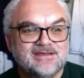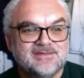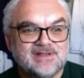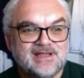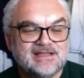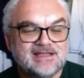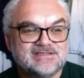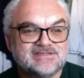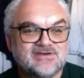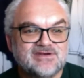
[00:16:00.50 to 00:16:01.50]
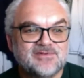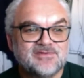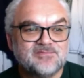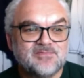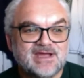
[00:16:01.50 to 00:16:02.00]
Late Late story,
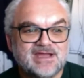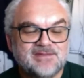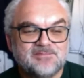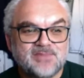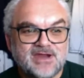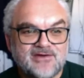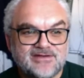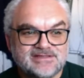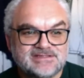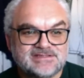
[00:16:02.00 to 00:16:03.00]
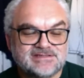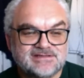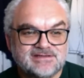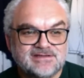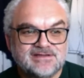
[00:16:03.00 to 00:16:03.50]
but my parents
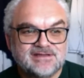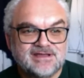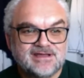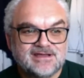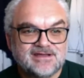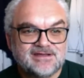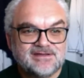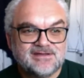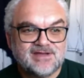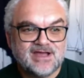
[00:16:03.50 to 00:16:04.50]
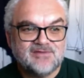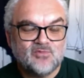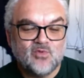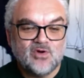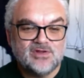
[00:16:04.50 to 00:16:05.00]
had
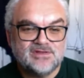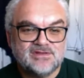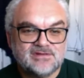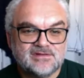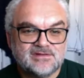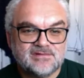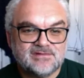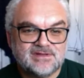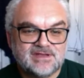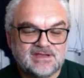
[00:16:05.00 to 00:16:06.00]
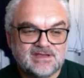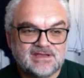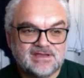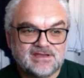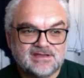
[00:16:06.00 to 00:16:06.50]
won
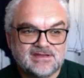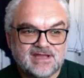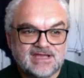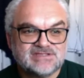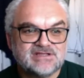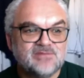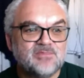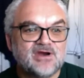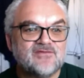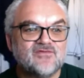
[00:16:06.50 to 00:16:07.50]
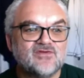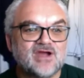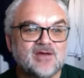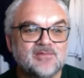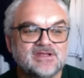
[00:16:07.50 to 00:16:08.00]
the national bar food
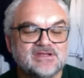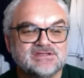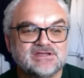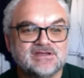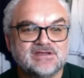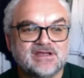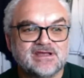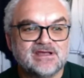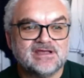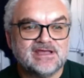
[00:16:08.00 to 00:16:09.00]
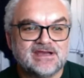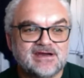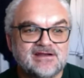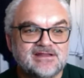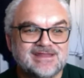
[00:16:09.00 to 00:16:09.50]
competition in
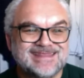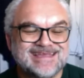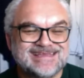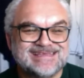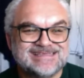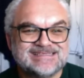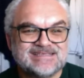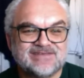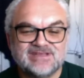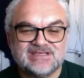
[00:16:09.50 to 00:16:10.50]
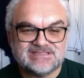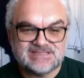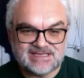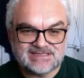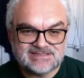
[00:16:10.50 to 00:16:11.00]
Ireland in
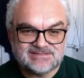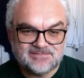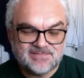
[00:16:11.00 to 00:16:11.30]
1976.